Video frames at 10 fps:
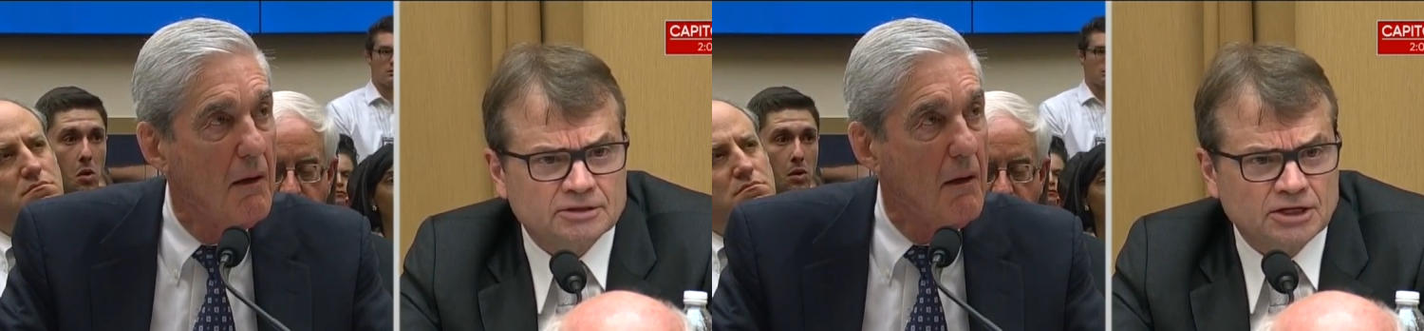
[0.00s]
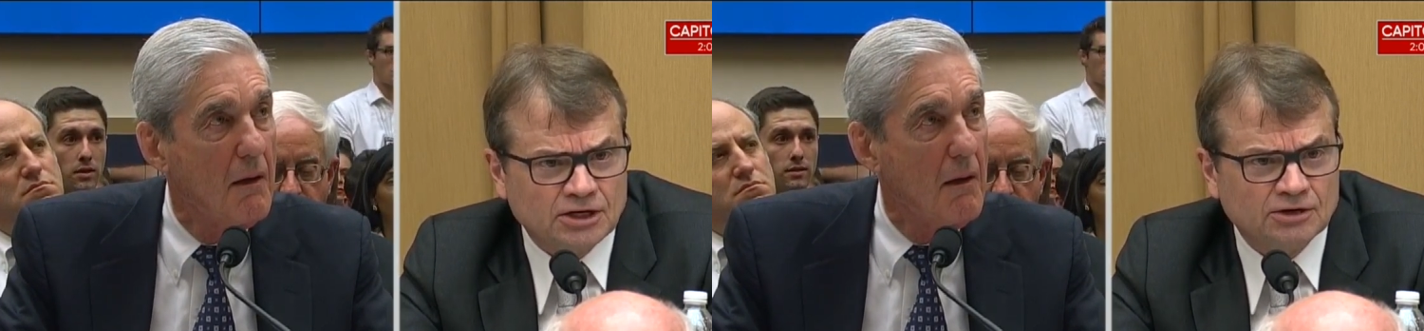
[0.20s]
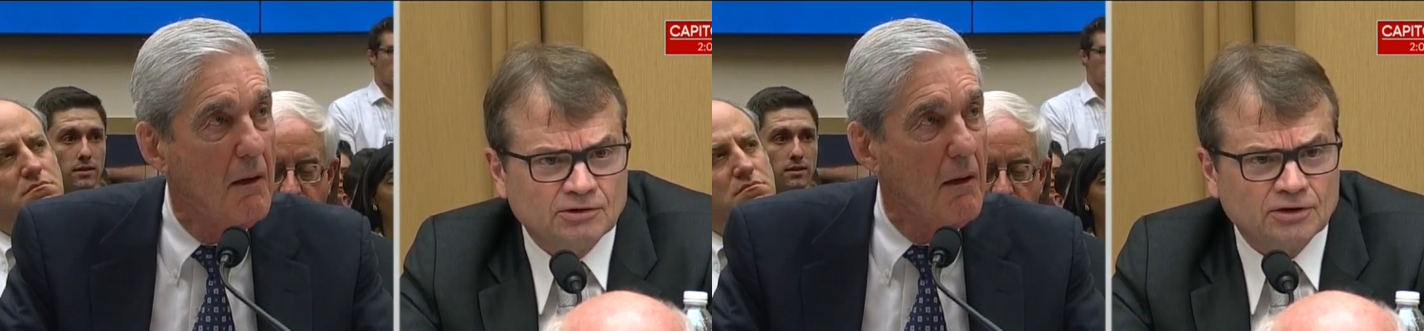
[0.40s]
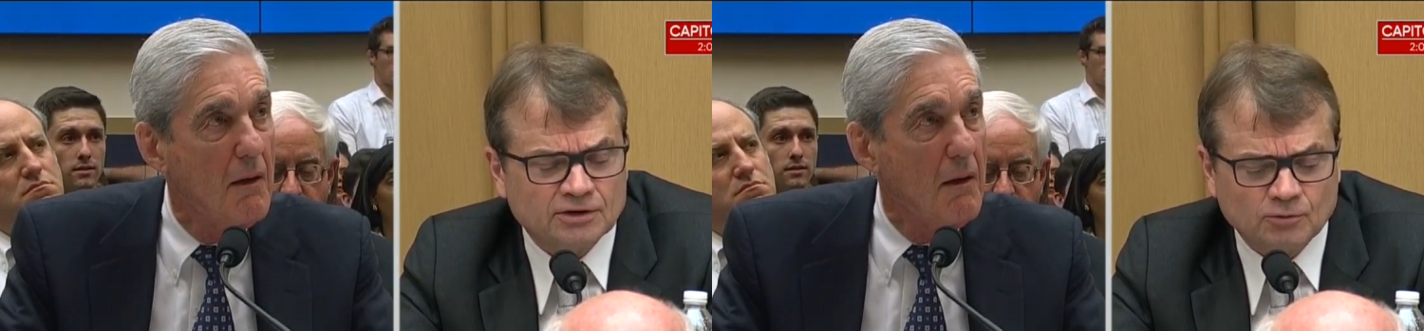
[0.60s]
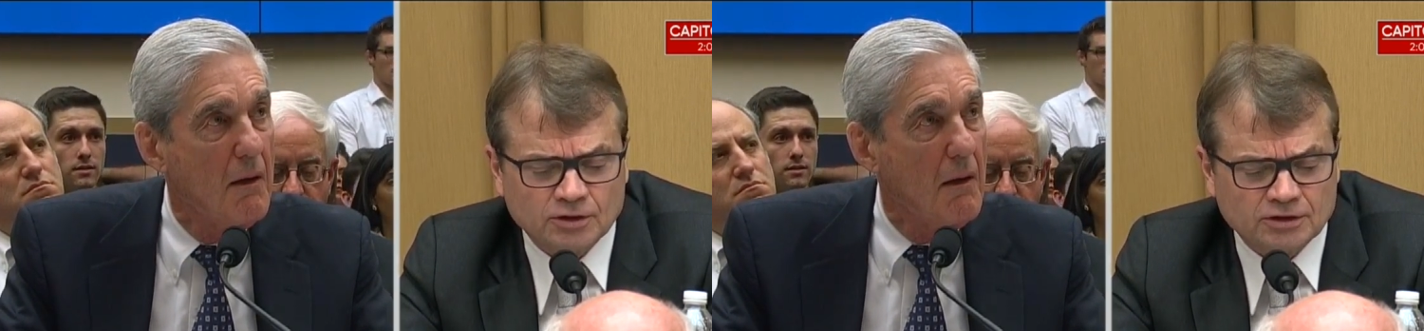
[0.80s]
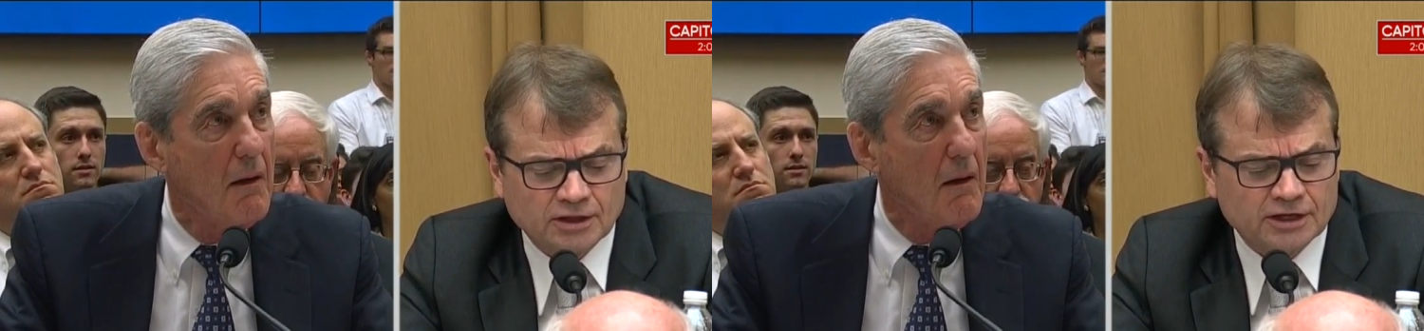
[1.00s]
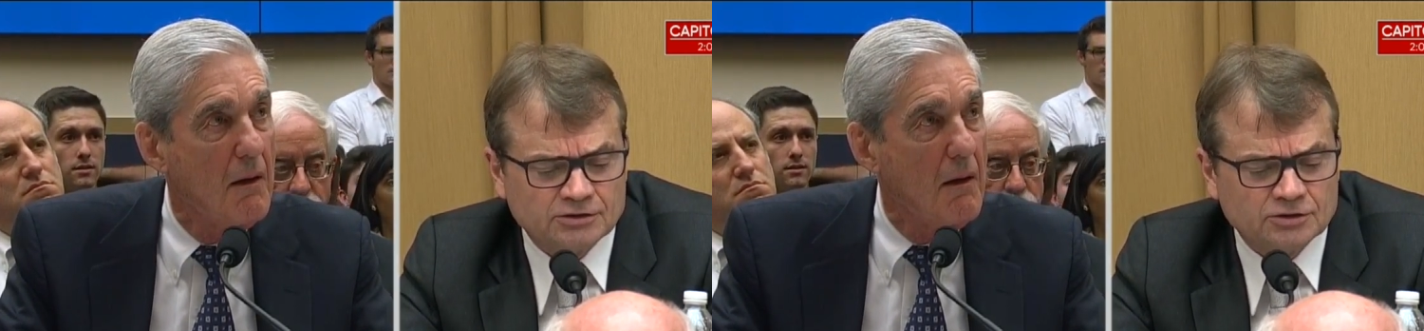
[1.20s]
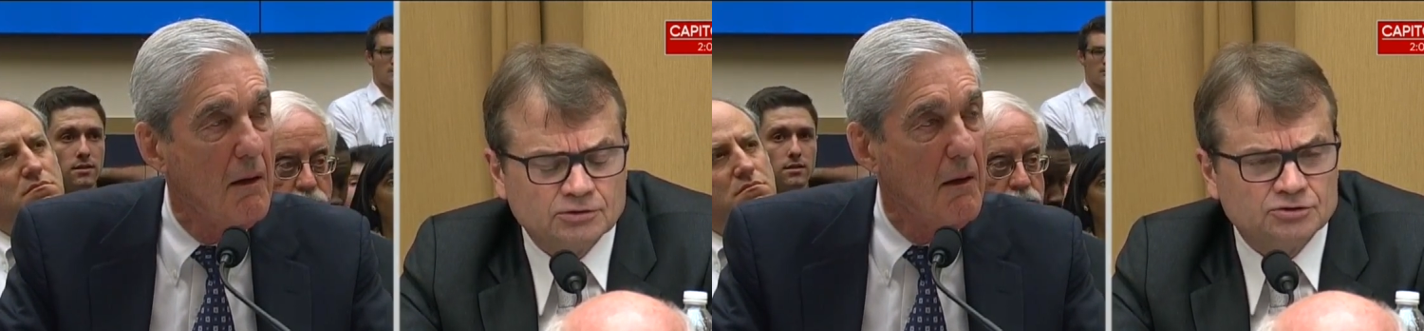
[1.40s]
Speaker 1: here and what they
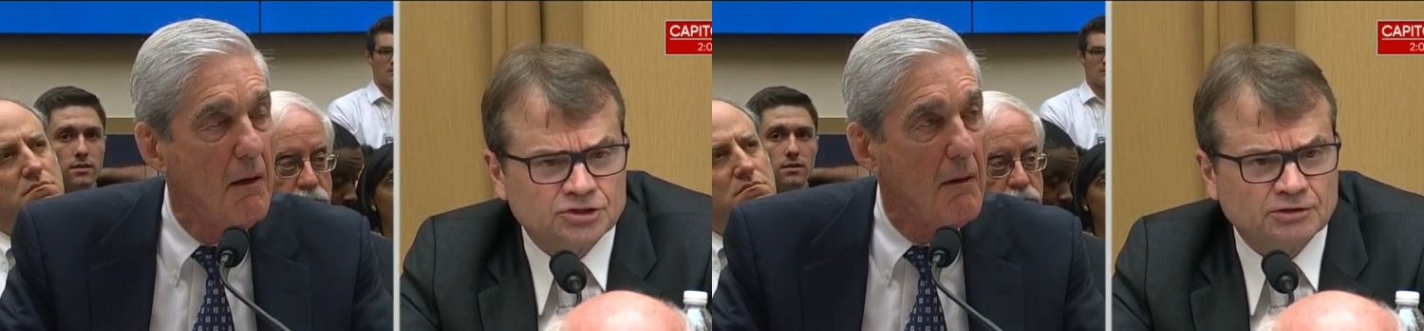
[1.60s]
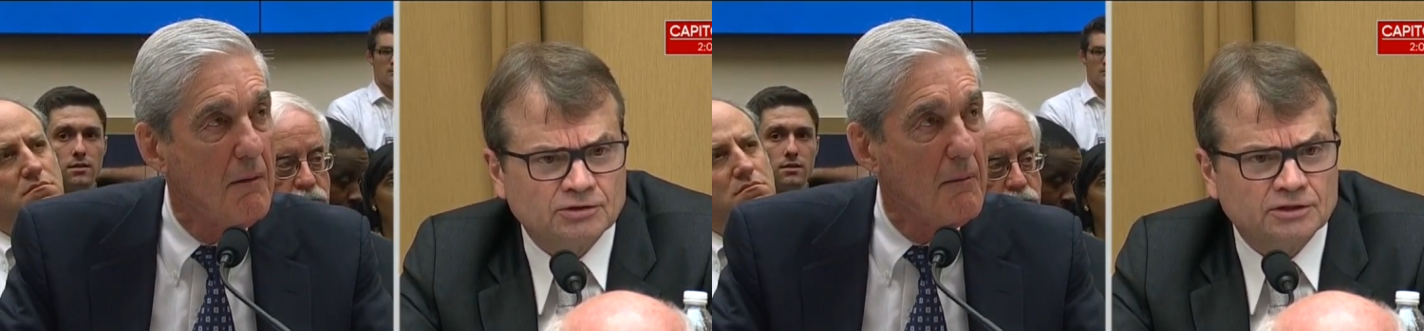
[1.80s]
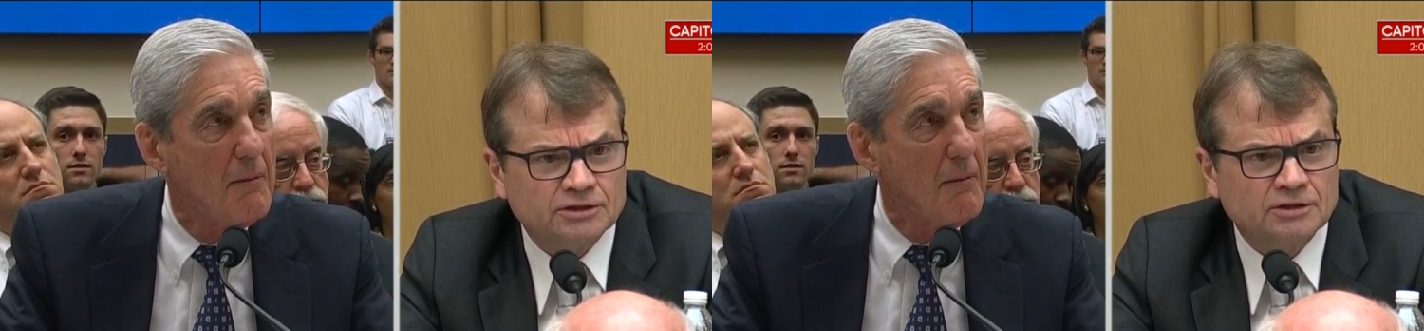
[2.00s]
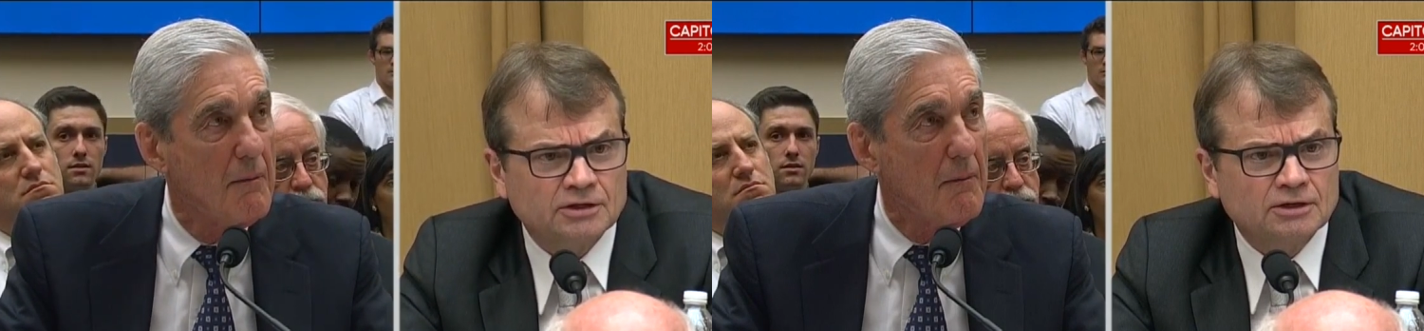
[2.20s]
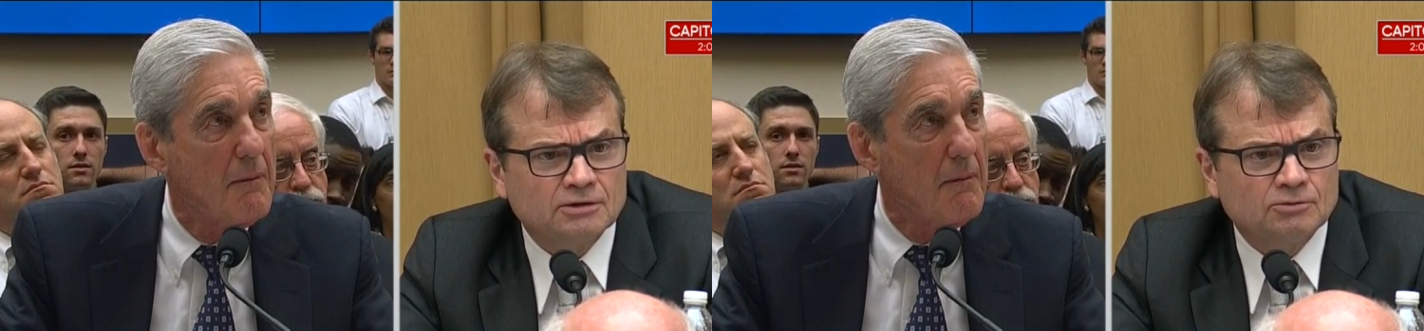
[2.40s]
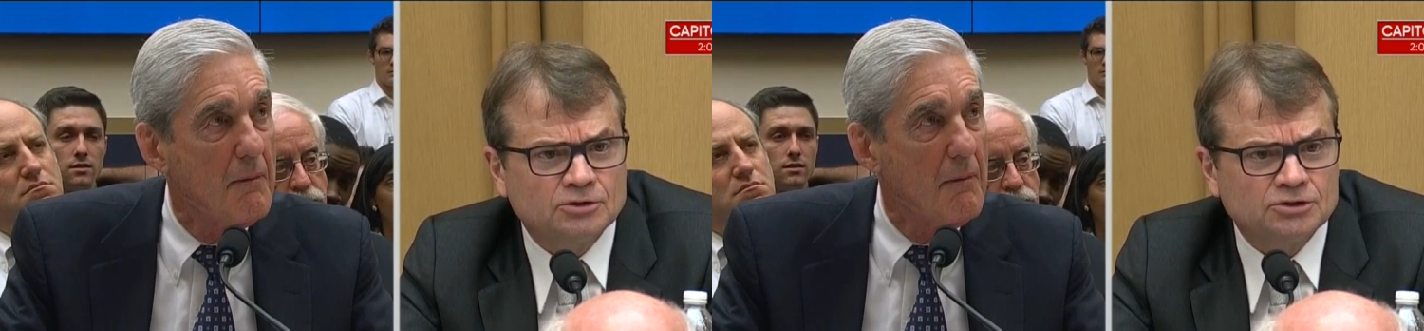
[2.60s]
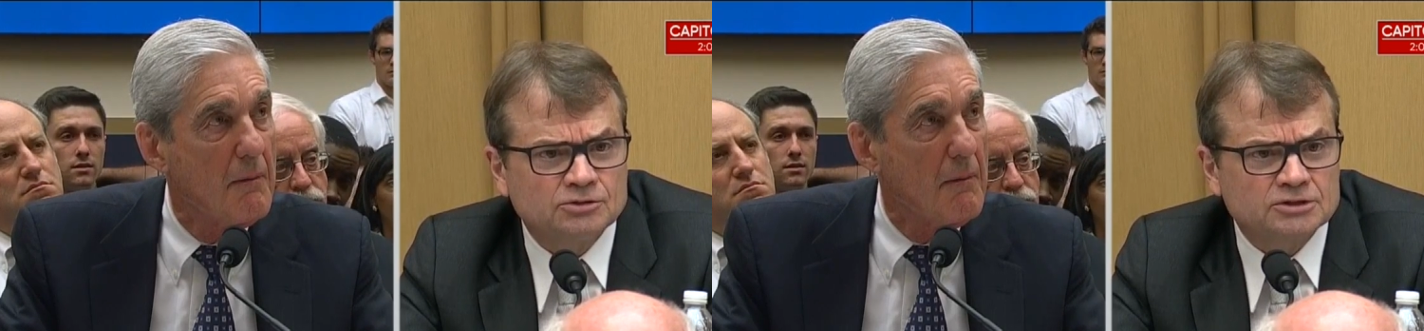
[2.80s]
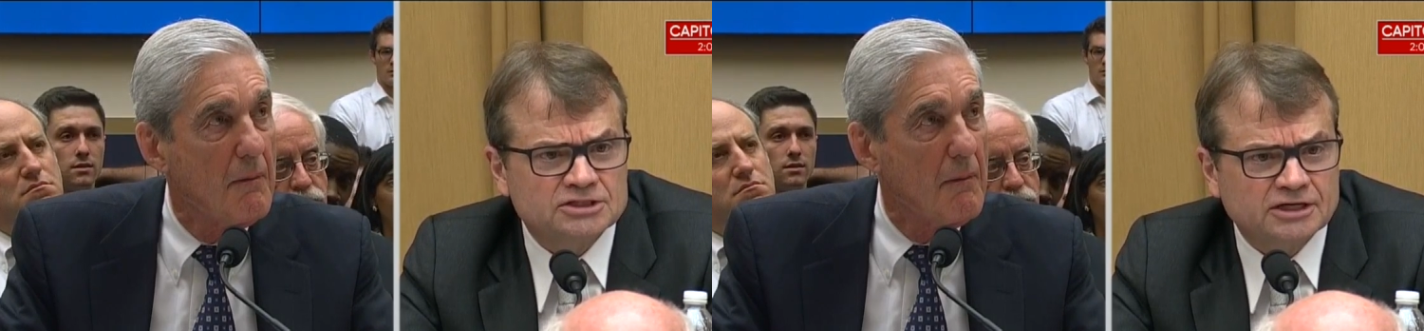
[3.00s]
do generally, would you
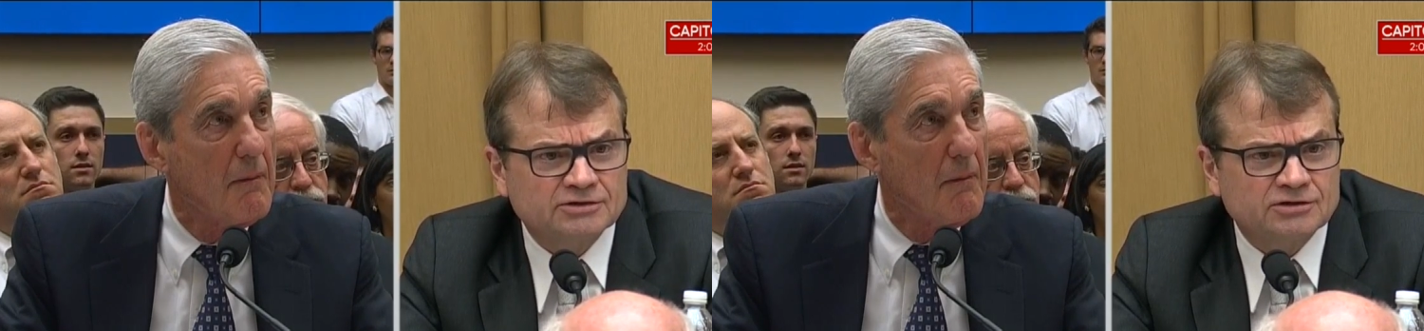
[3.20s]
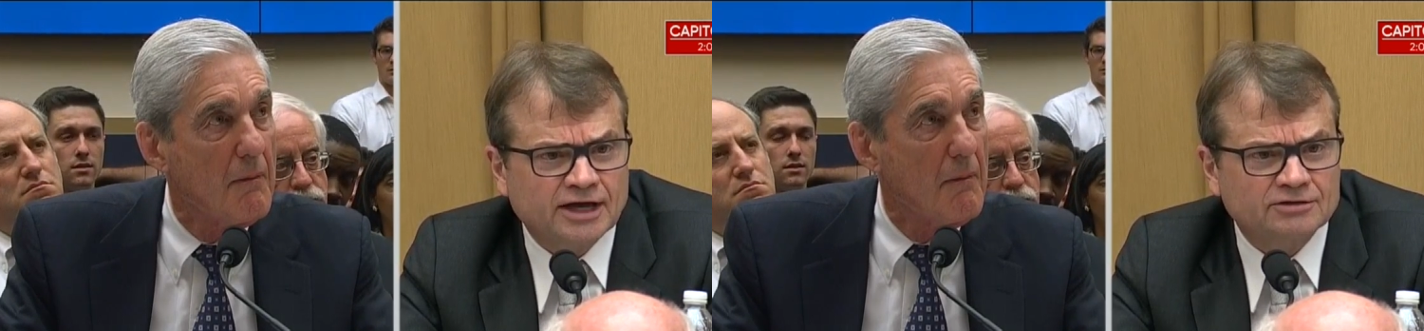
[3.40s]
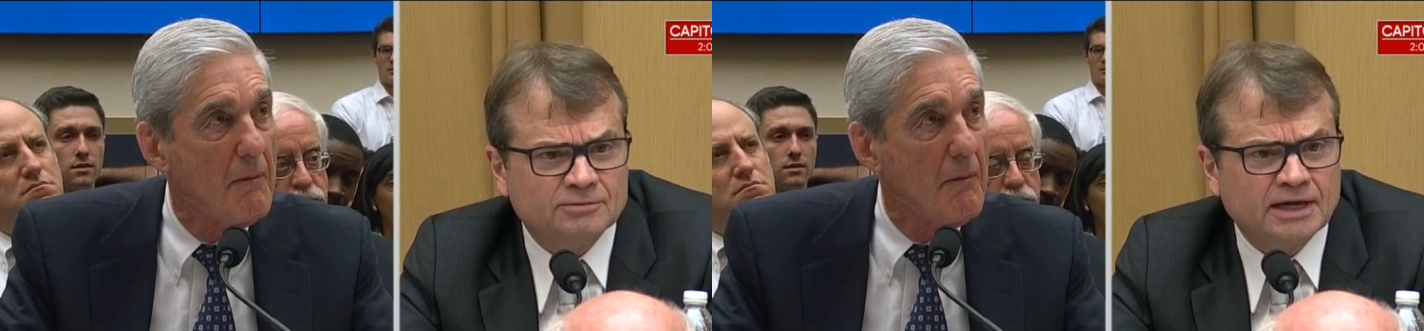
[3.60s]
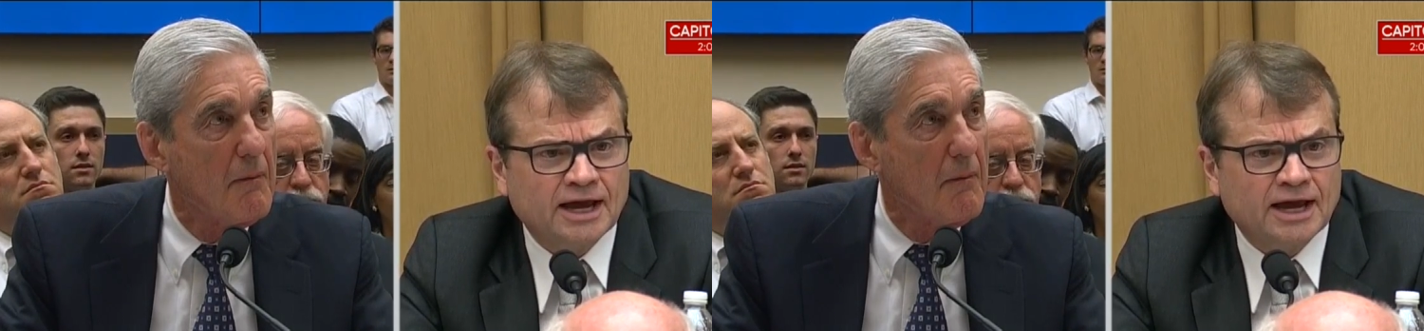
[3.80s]
assess that to be